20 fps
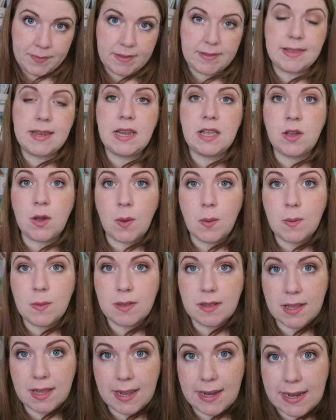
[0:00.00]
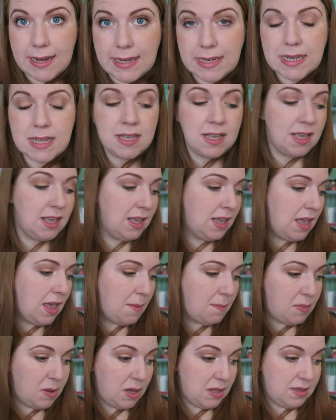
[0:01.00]
silicones in it.
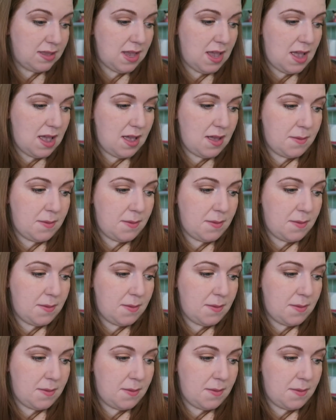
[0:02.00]
But